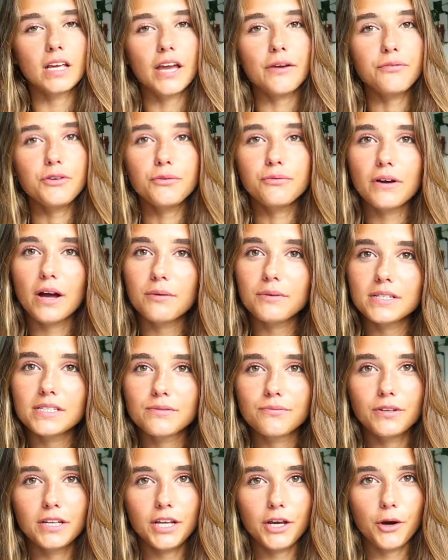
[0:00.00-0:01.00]
If you found this
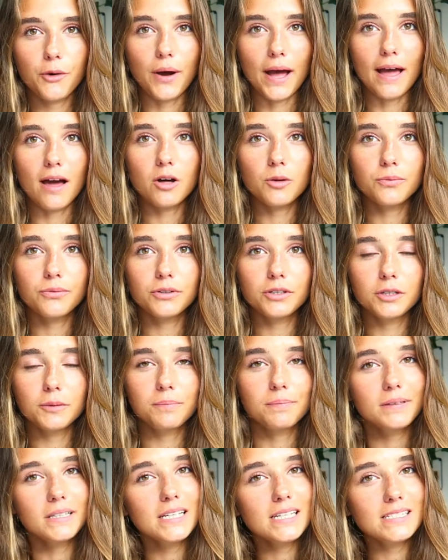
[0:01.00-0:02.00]
video helpful,
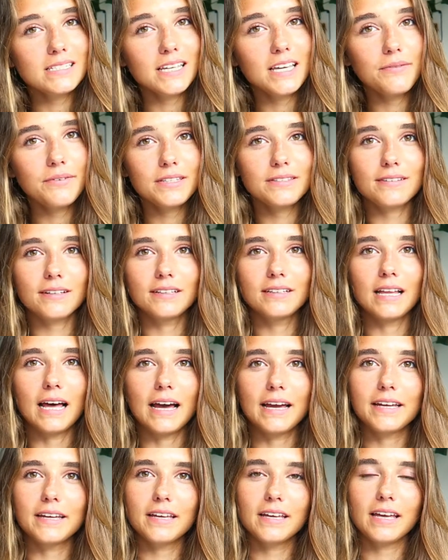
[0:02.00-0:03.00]
please give it a
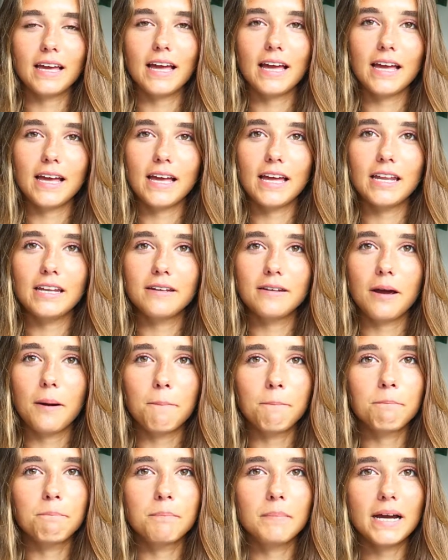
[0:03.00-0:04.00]
like and
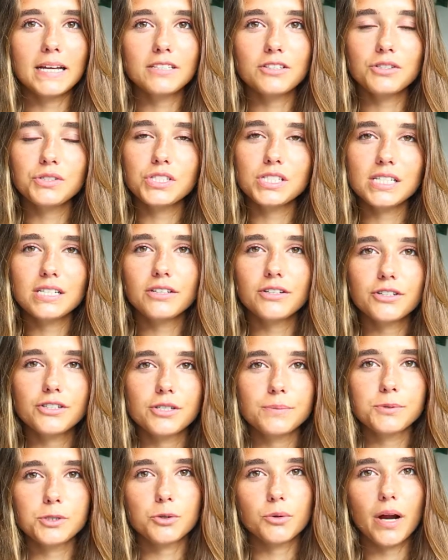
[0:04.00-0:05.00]
might consider
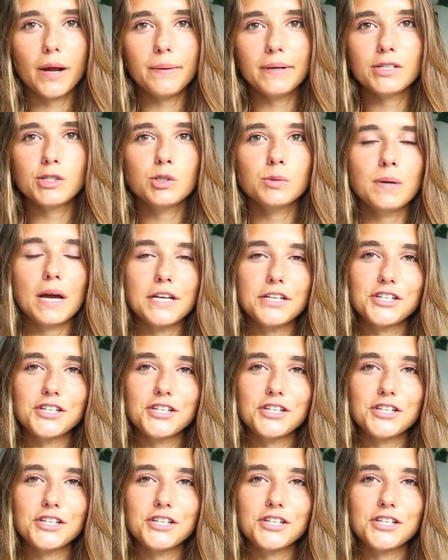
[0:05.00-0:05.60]
subscribing to my